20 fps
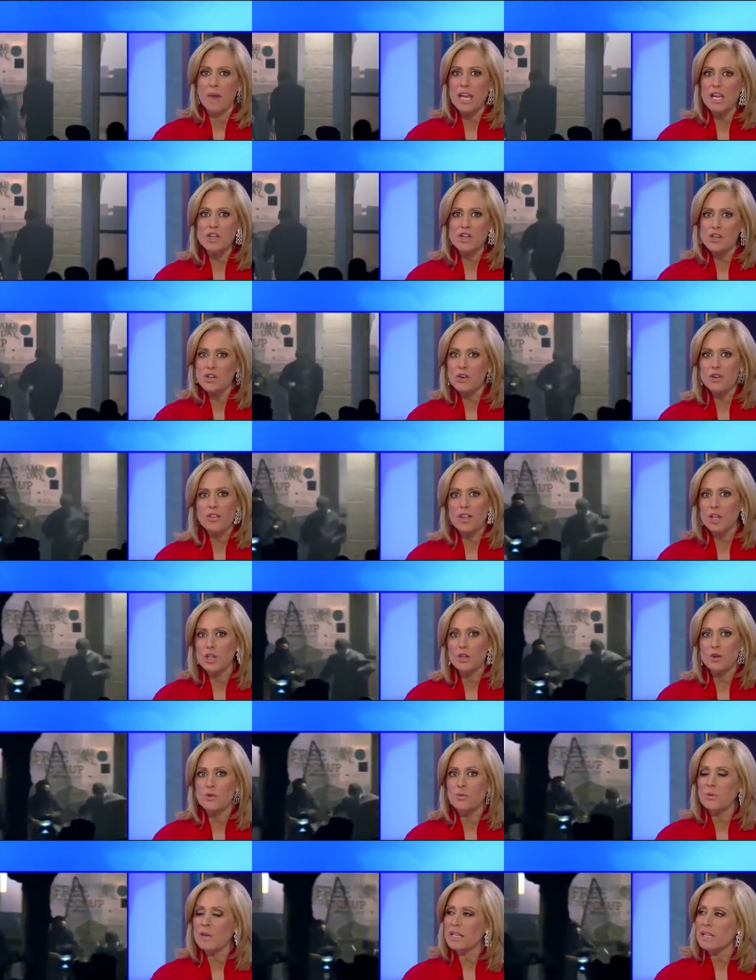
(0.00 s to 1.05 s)
Make sure that
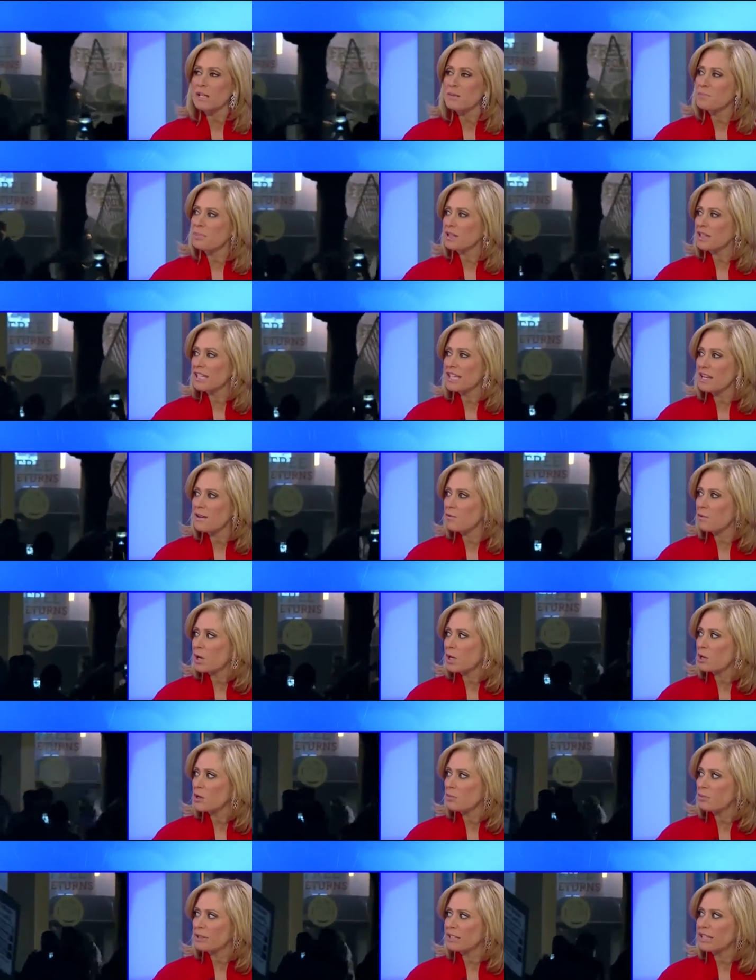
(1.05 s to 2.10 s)
you really believe what
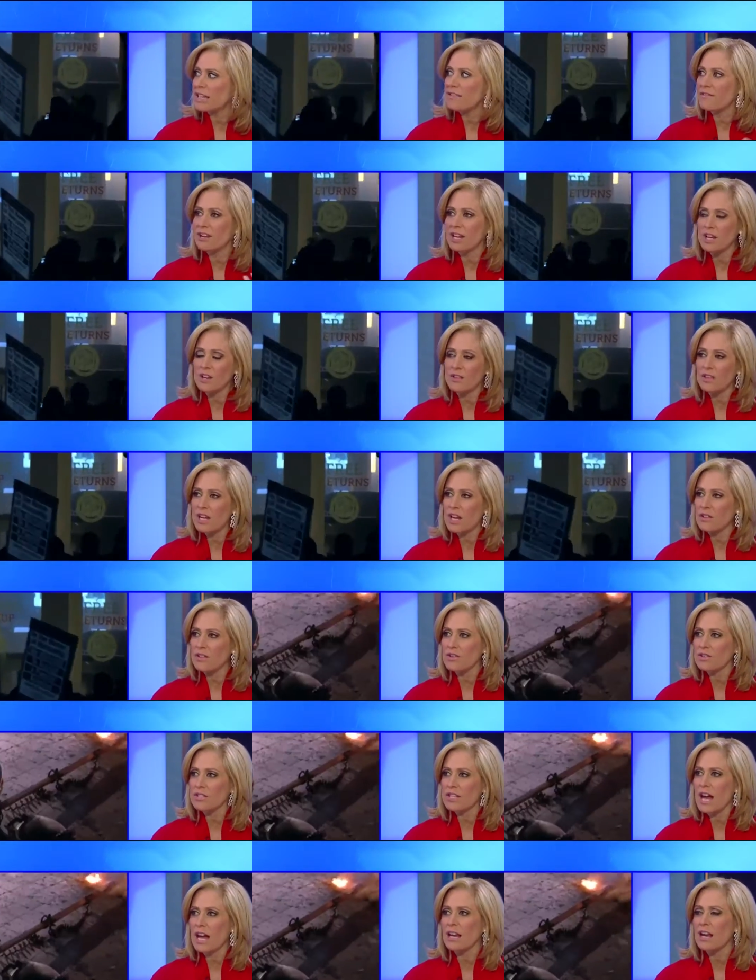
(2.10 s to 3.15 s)
you believe. Hear the
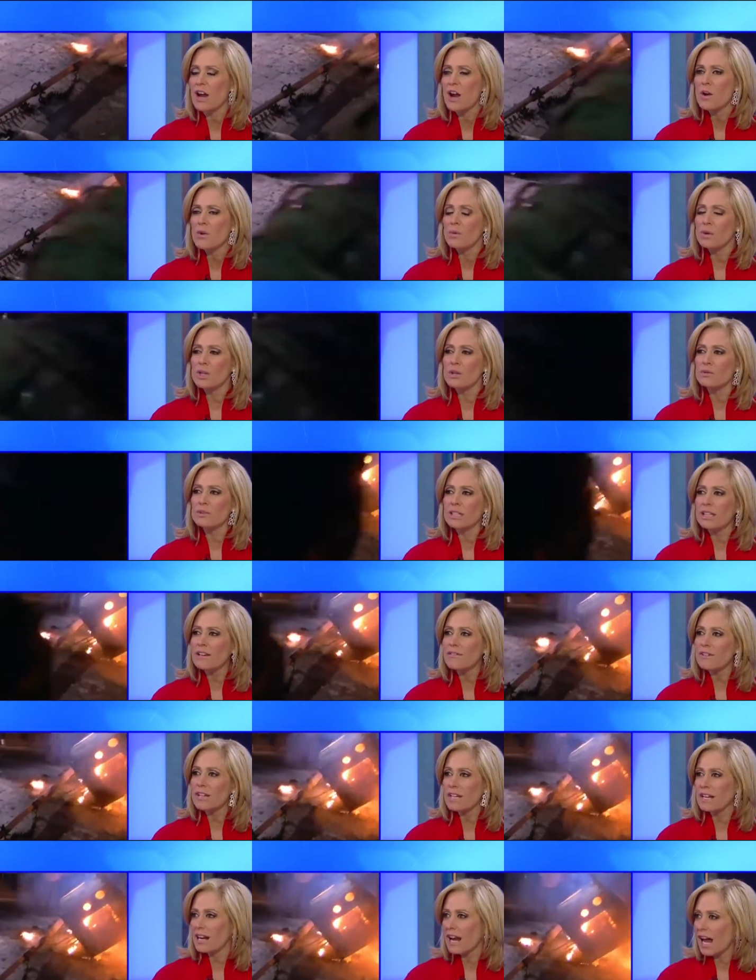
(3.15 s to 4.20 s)
other side. When you live
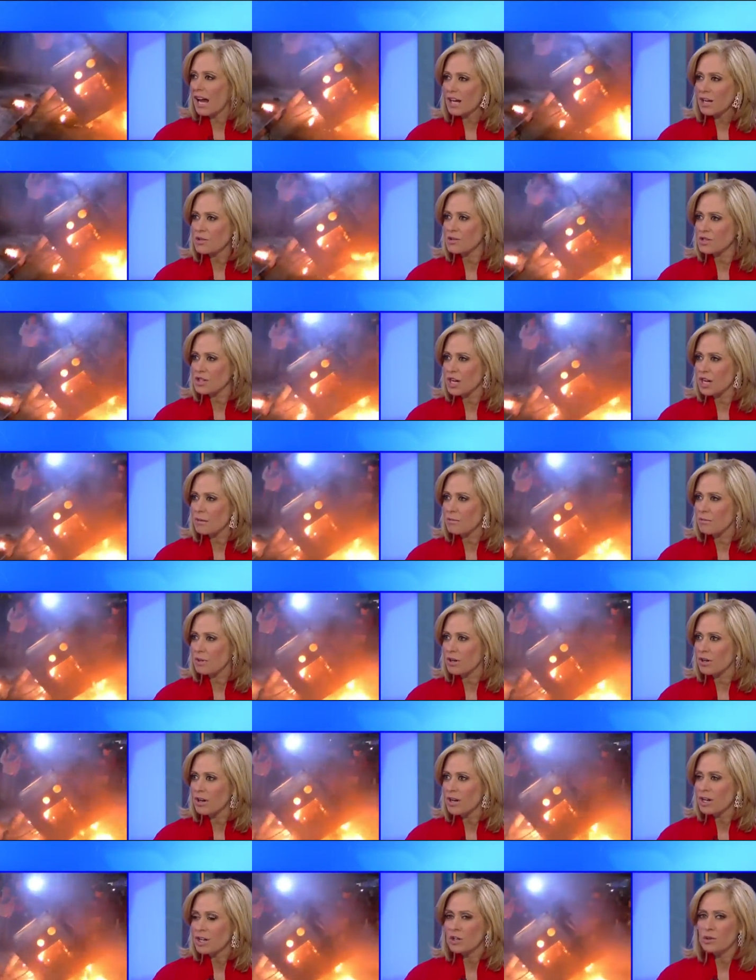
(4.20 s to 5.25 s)
in an echo
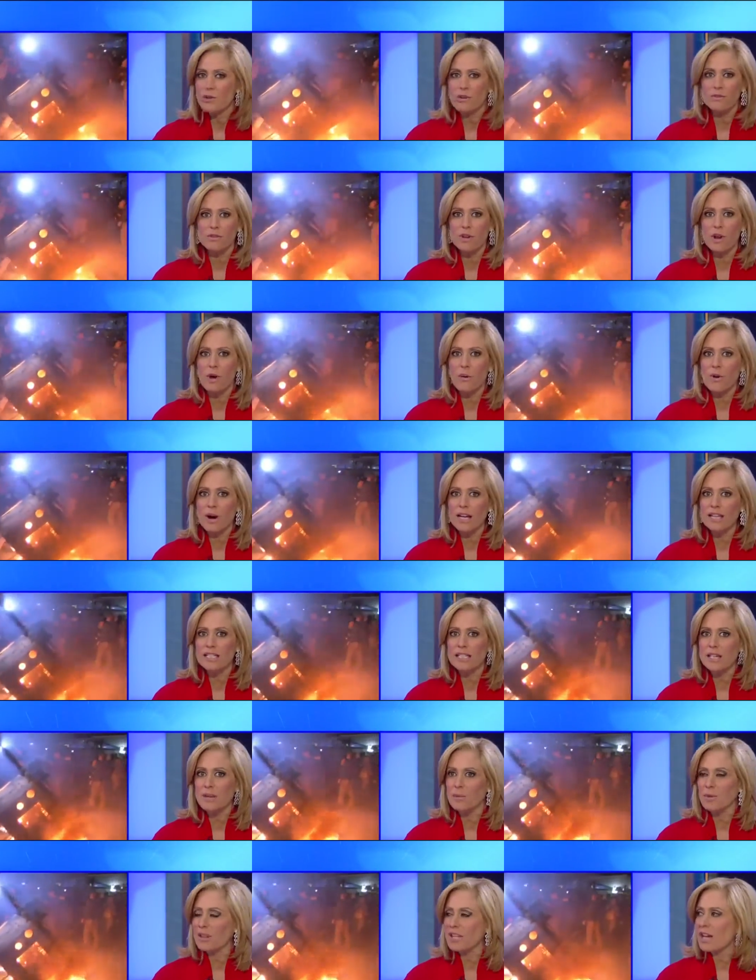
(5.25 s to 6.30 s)
chamber, you have no
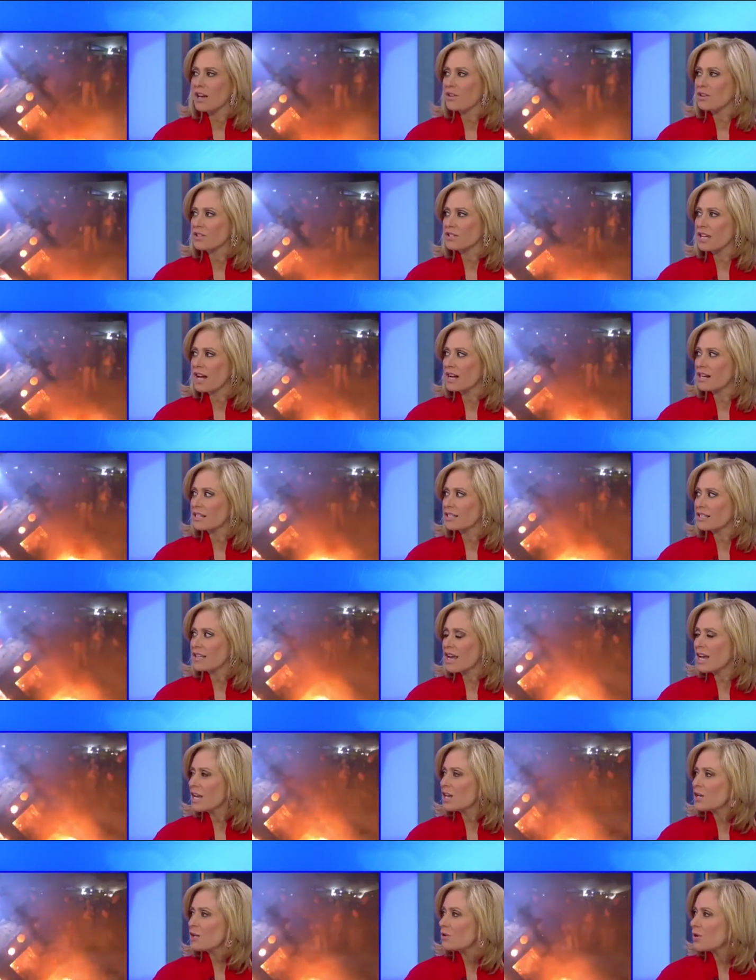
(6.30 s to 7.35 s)
idea what the other side is
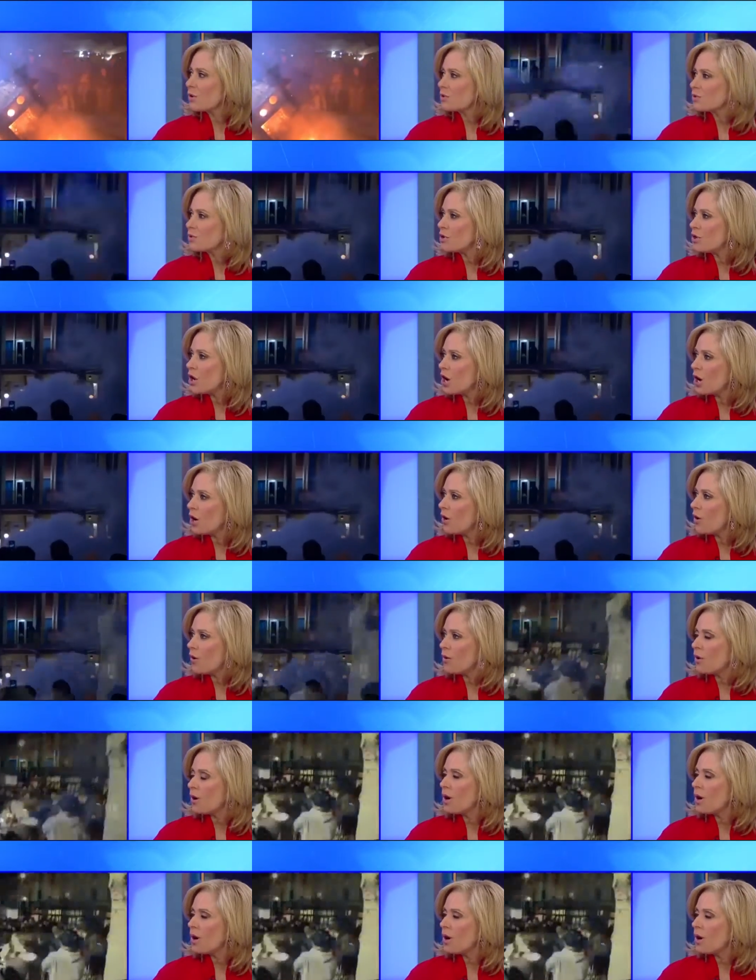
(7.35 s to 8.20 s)
saying. You don't know.